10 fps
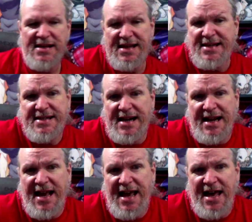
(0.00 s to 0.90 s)
It's
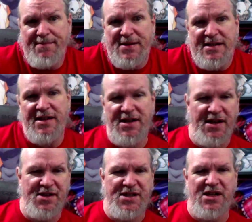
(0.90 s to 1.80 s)
gonna happen.
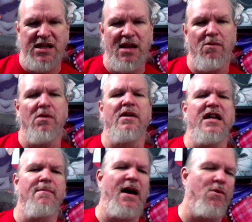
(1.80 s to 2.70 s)
It's just like worrying
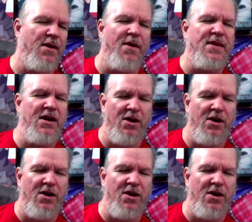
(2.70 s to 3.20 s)
about whether the